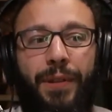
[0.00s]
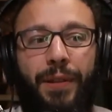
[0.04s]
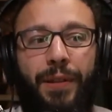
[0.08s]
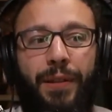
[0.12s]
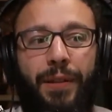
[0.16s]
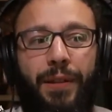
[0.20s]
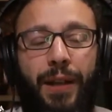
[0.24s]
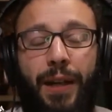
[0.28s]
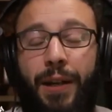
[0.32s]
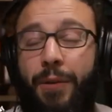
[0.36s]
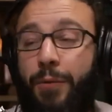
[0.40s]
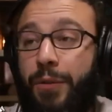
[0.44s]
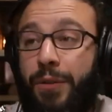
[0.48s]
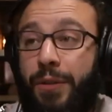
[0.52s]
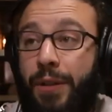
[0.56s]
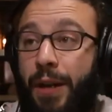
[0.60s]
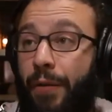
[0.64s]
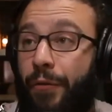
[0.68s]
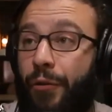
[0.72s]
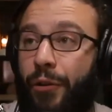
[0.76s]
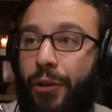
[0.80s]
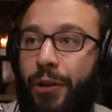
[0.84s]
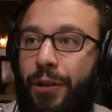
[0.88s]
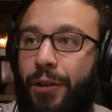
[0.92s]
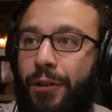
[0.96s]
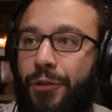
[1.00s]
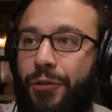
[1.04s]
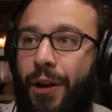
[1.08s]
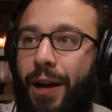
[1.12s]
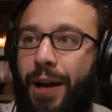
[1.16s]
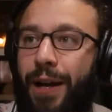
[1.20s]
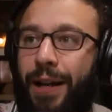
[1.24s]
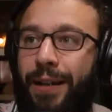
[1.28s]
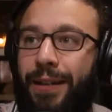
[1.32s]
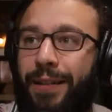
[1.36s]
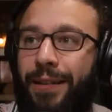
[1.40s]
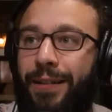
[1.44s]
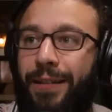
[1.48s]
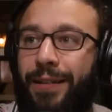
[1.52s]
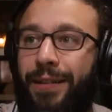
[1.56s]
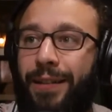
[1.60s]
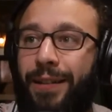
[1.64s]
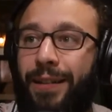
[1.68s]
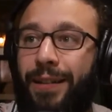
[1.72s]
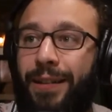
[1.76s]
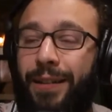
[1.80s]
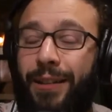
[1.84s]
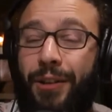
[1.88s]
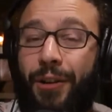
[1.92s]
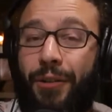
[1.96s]
it was never going to dry.
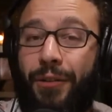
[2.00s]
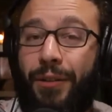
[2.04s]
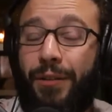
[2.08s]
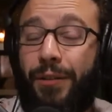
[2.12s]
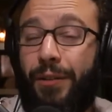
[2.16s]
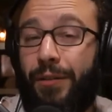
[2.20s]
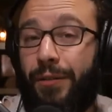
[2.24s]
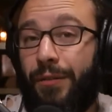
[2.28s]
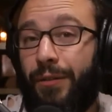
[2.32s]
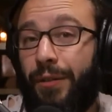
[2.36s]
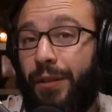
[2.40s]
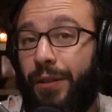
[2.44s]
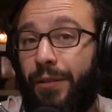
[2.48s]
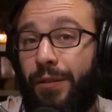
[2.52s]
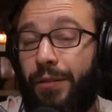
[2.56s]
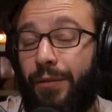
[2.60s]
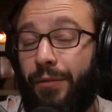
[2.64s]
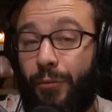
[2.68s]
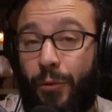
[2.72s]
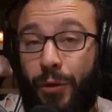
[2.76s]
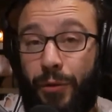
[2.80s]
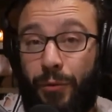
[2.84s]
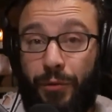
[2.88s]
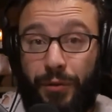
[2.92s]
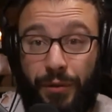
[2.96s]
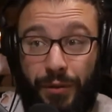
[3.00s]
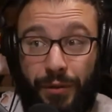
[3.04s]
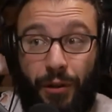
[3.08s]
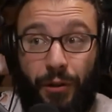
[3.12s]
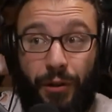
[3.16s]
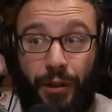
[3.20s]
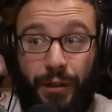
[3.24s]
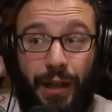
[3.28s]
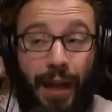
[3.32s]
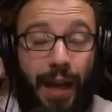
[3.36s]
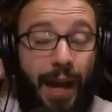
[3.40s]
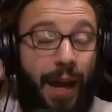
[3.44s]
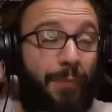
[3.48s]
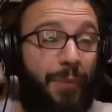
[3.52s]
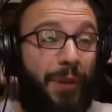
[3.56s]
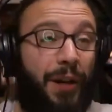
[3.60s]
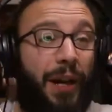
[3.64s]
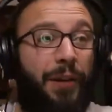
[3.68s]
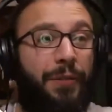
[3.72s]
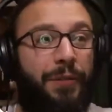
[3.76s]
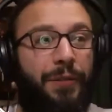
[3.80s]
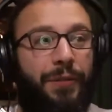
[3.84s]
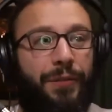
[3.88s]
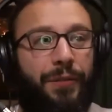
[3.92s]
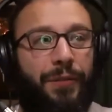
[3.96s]
You know, this is what was starting to happen.
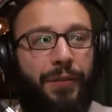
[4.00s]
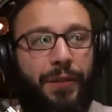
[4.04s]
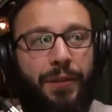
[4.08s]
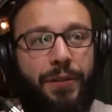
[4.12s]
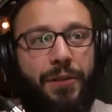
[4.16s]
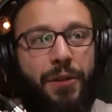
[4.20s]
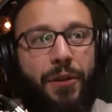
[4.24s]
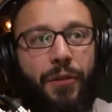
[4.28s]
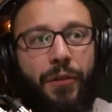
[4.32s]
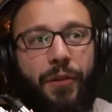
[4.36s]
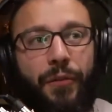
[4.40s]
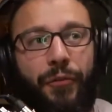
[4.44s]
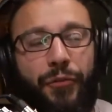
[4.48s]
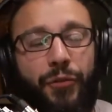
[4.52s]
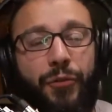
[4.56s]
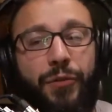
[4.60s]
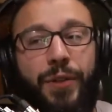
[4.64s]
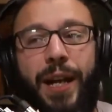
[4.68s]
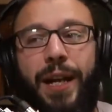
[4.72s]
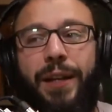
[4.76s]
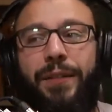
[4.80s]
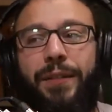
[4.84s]
I was, you know, a few days